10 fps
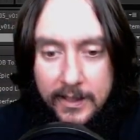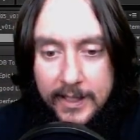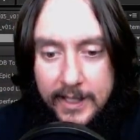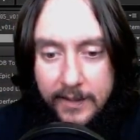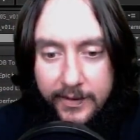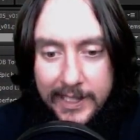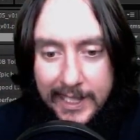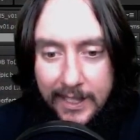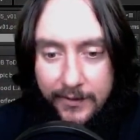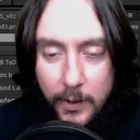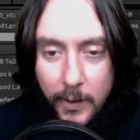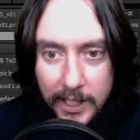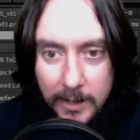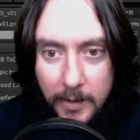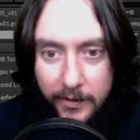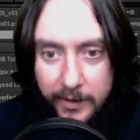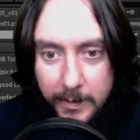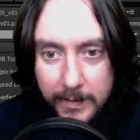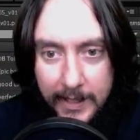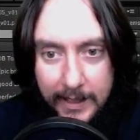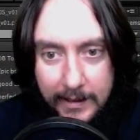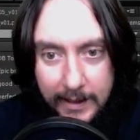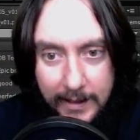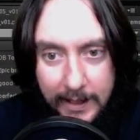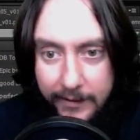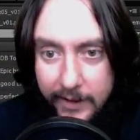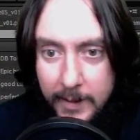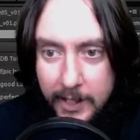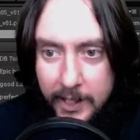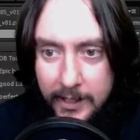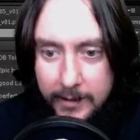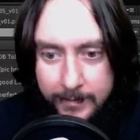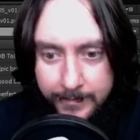As if, like, if you want to come over and live in America?